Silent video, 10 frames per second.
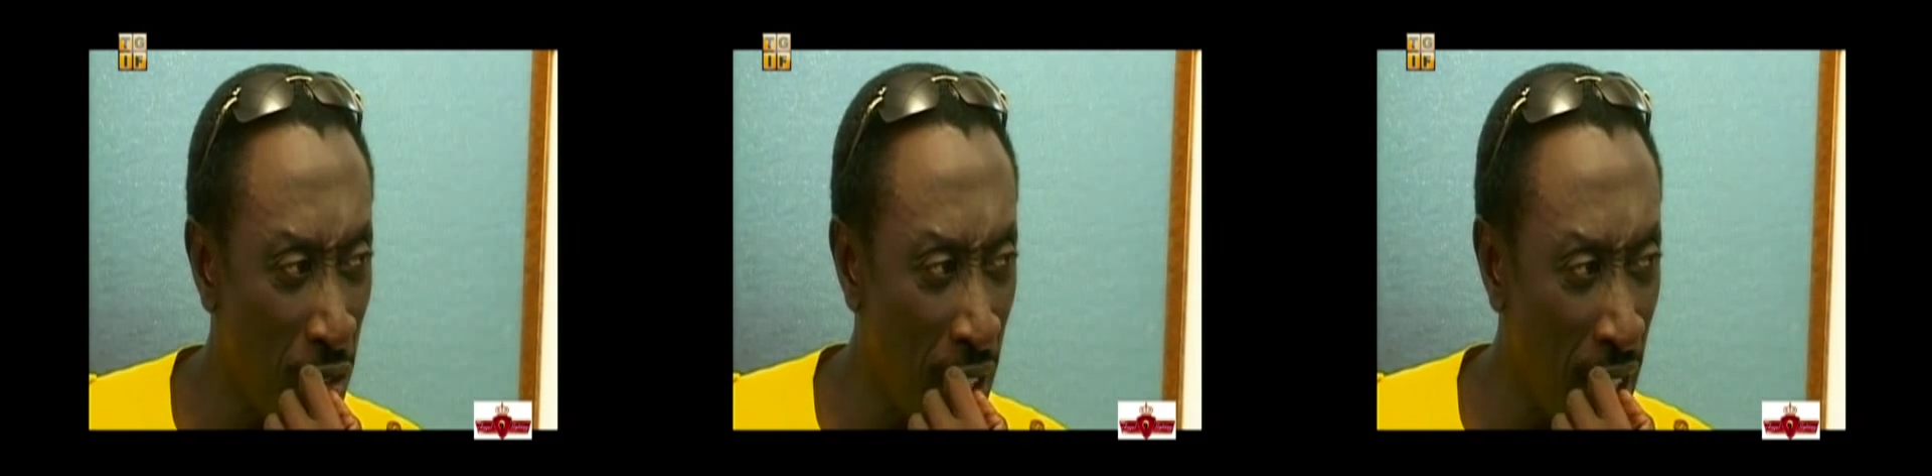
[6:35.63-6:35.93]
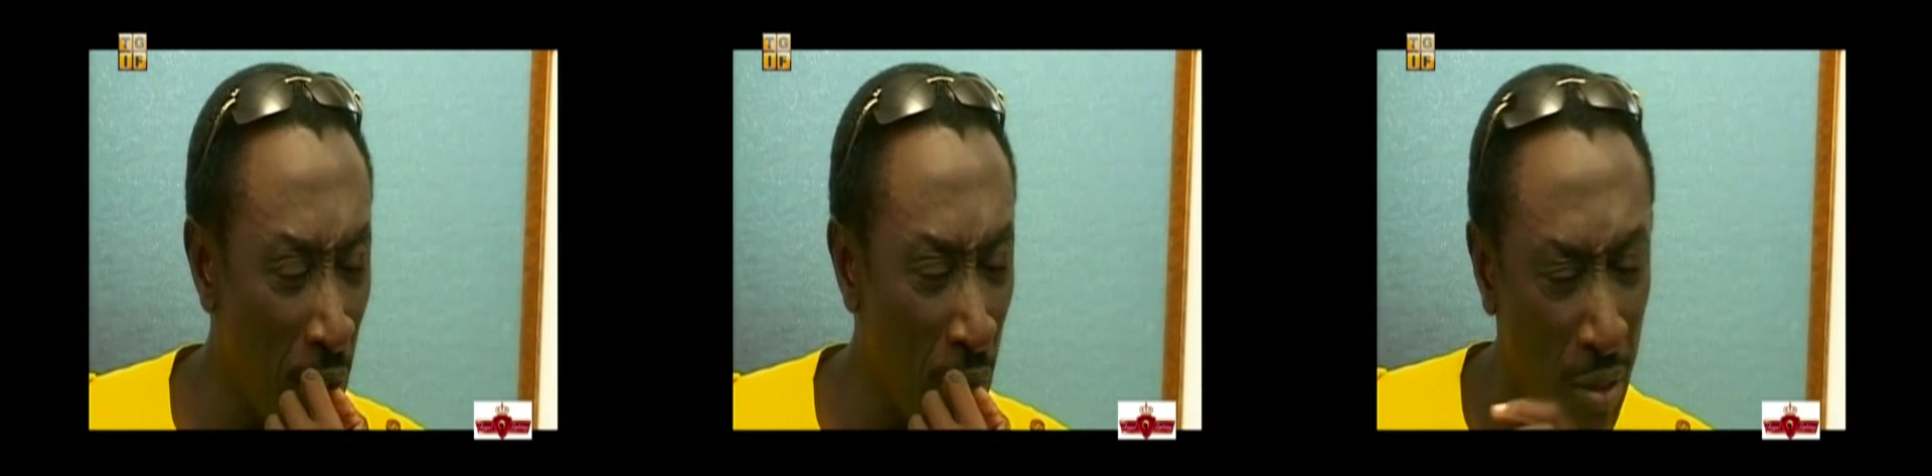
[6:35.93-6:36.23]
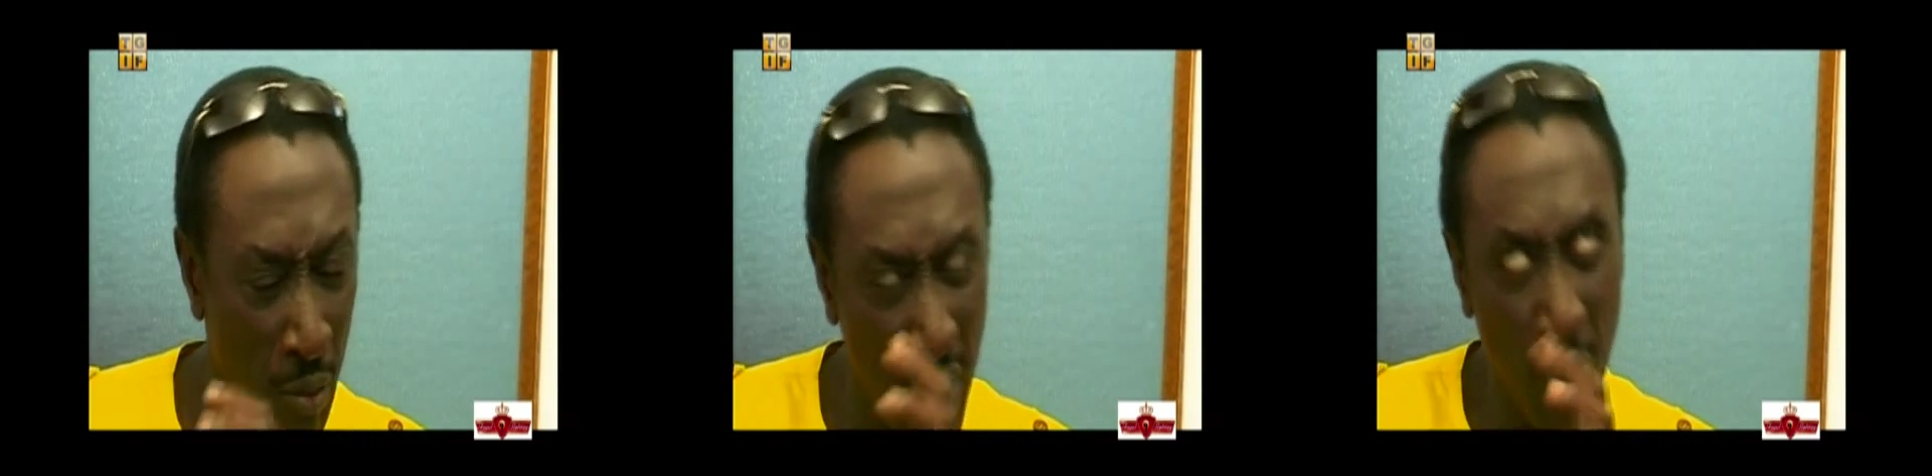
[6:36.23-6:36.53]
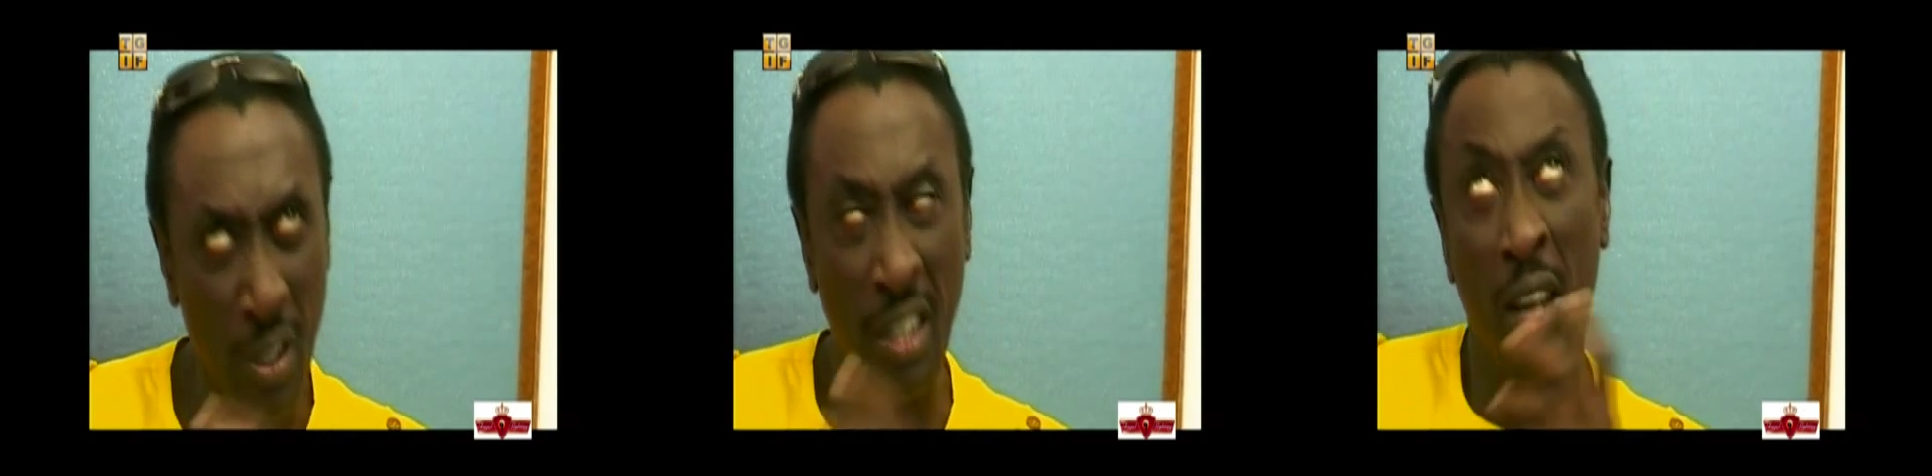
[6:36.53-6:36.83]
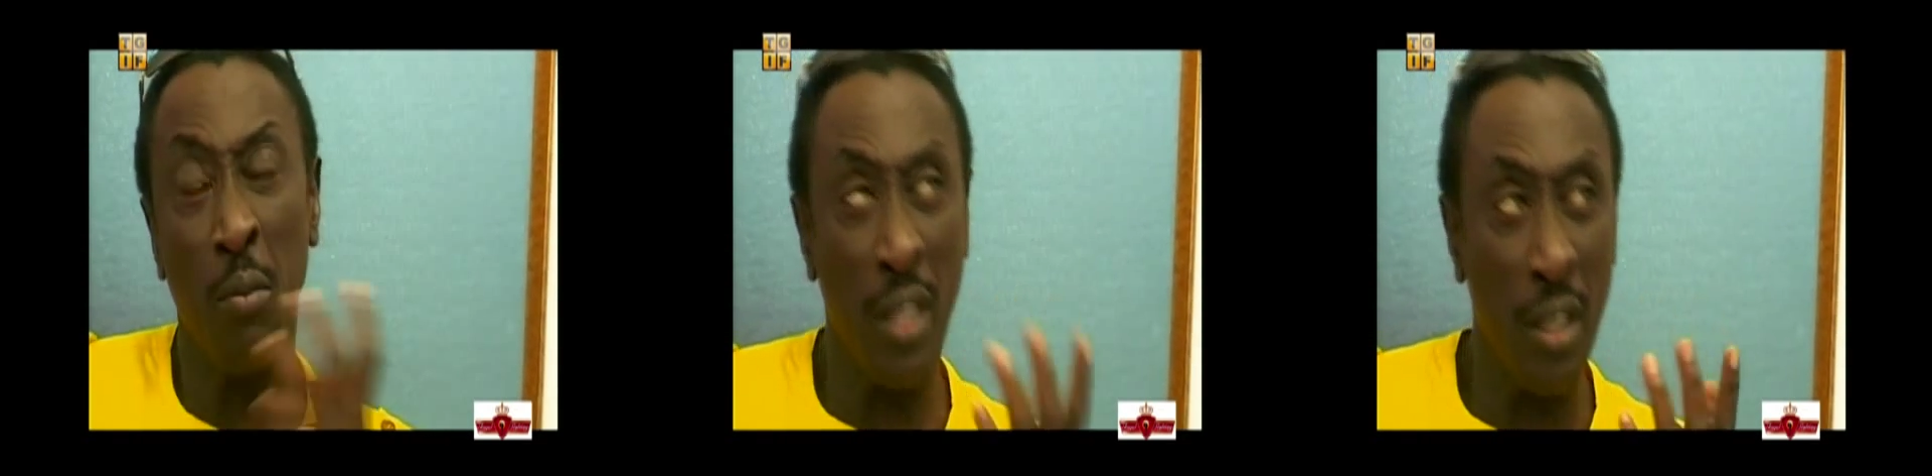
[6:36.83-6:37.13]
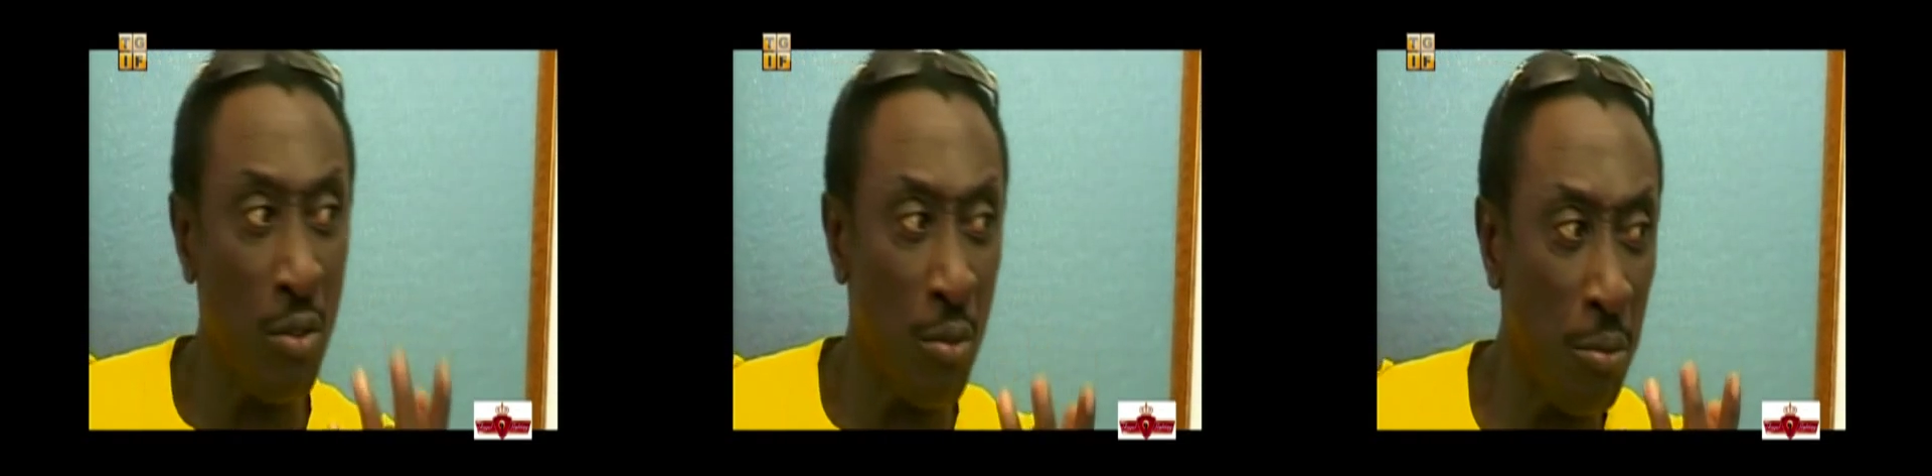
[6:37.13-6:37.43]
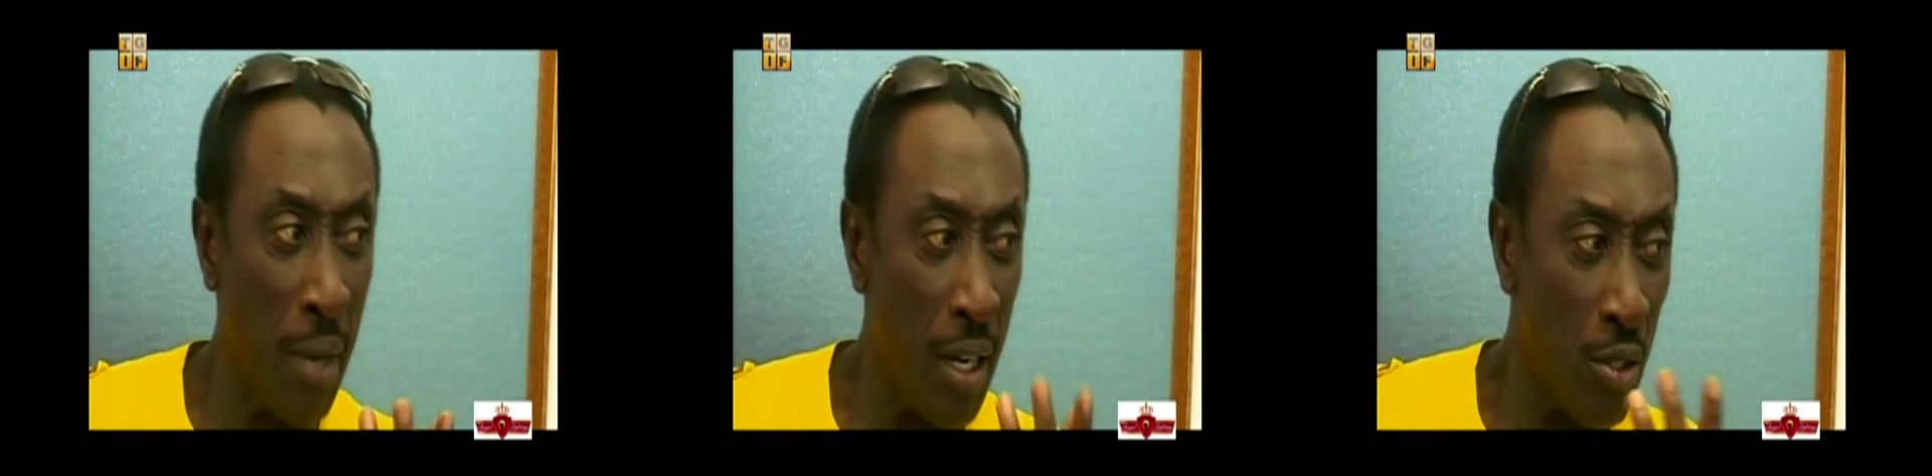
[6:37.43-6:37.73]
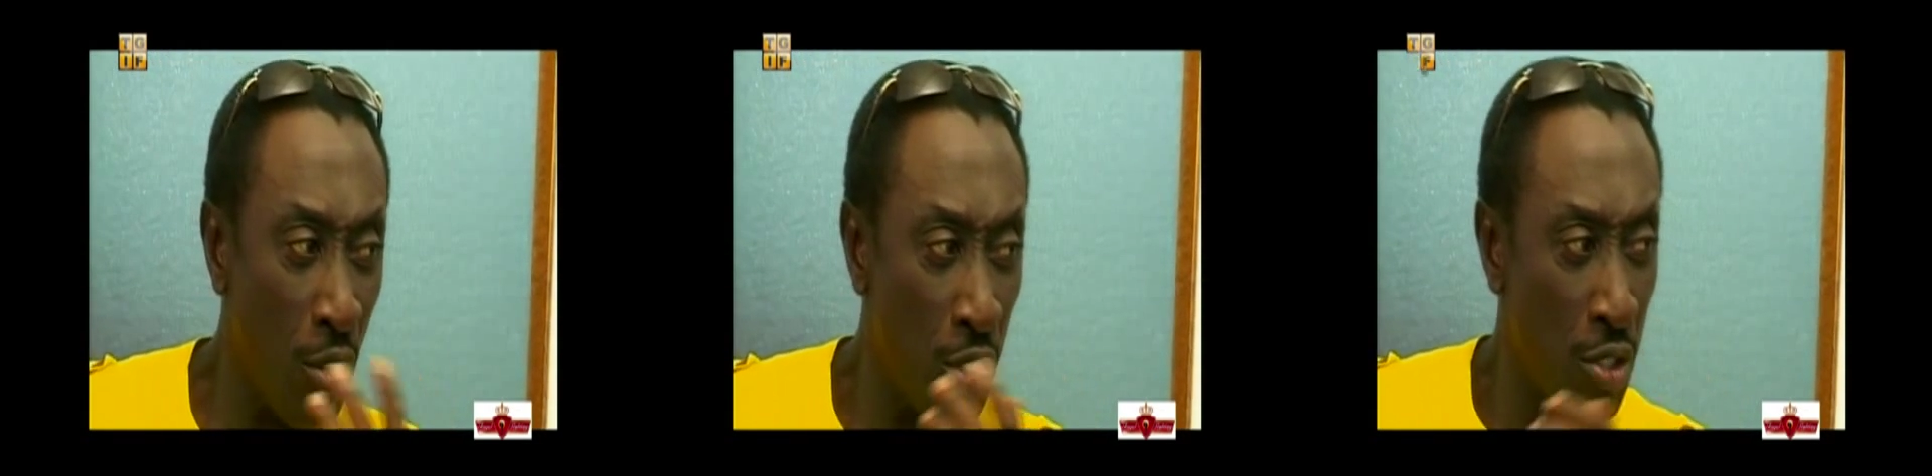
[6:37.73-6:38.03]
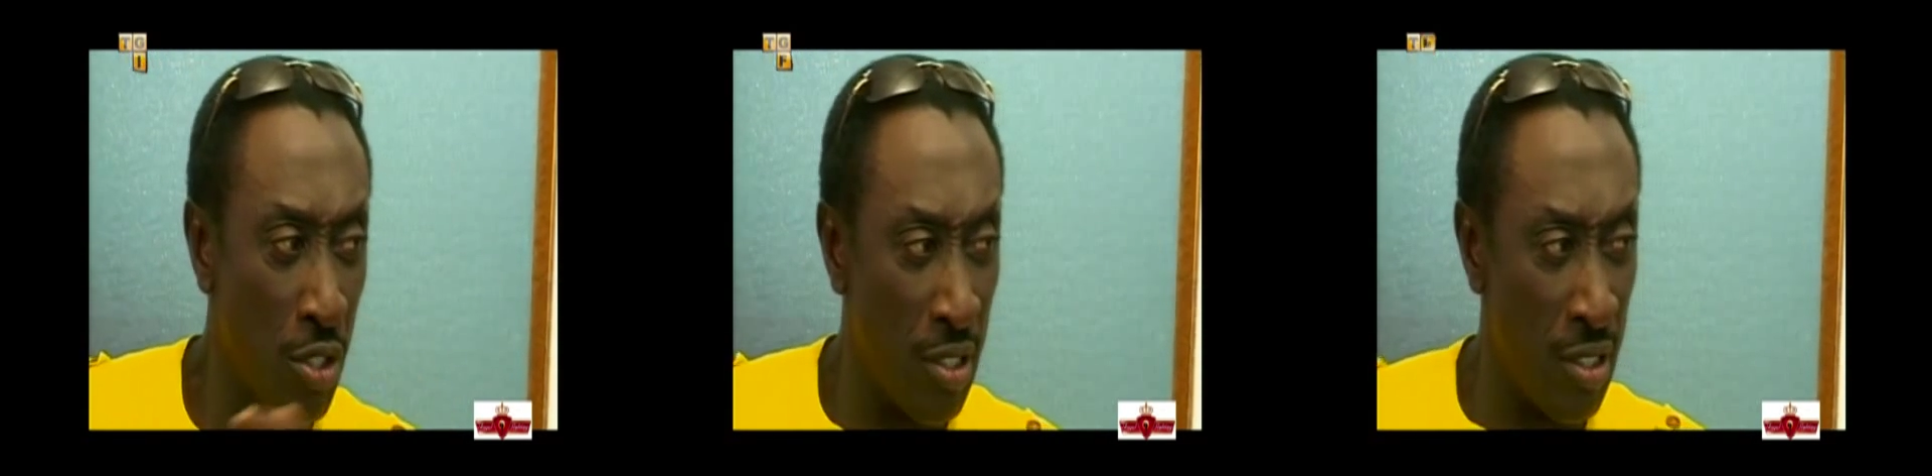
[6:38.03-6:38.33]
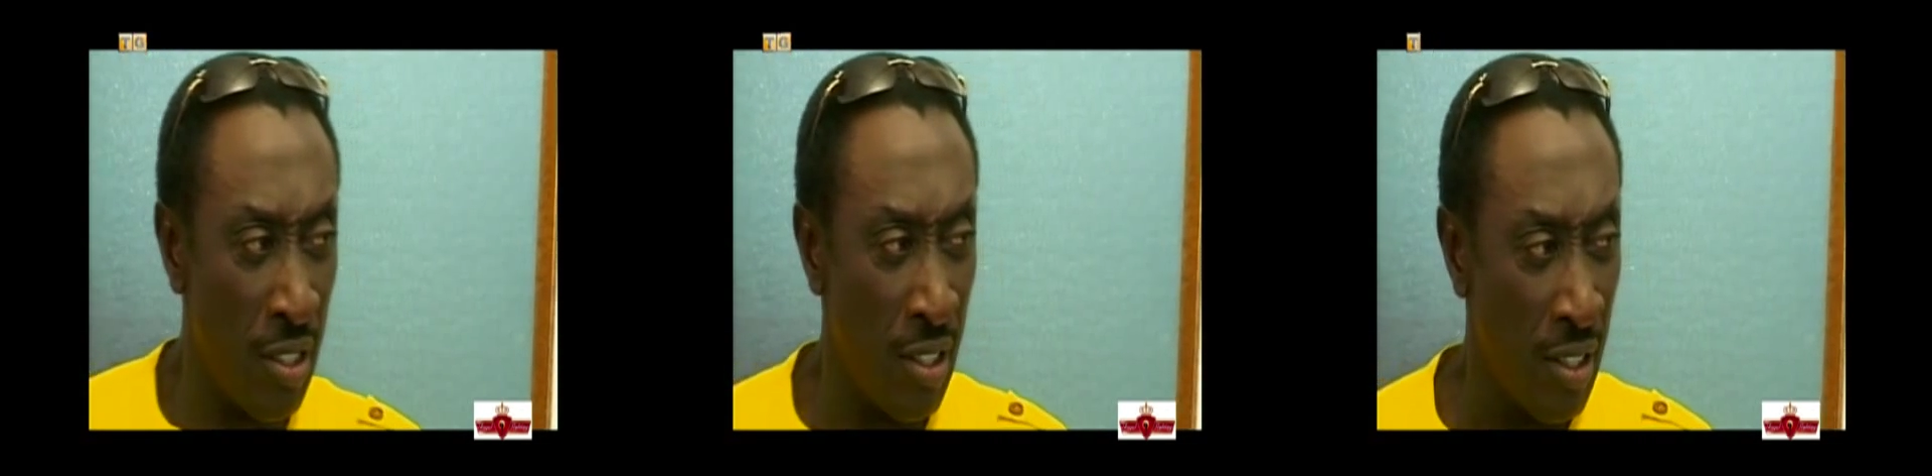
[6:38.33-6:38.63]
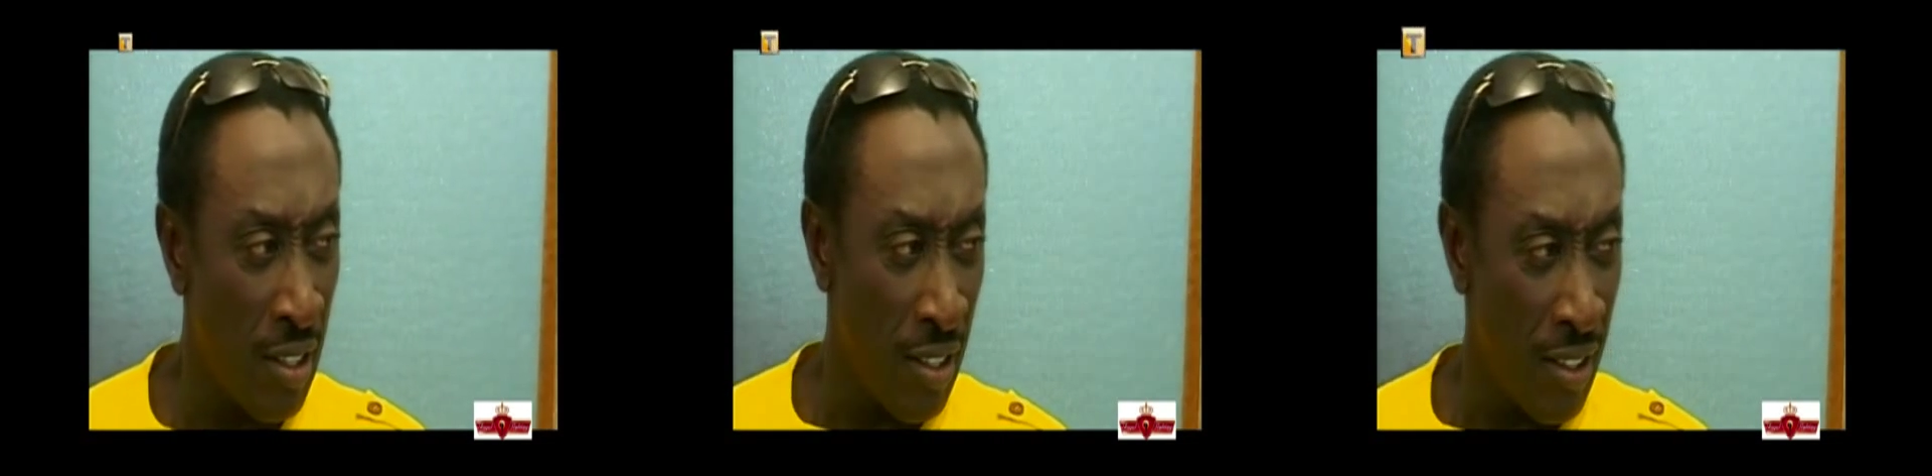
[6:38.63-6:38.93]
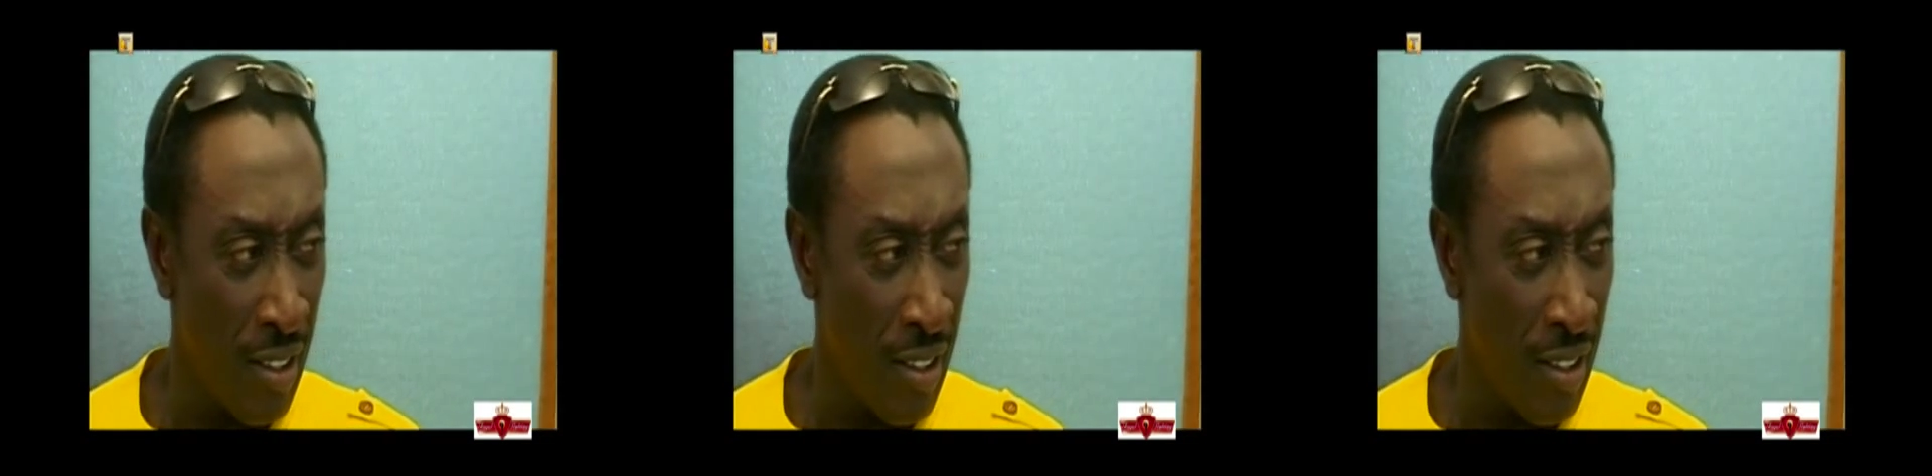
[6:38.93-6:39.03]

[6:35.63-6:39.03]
what was the feeling when you were coming into back into consciousness?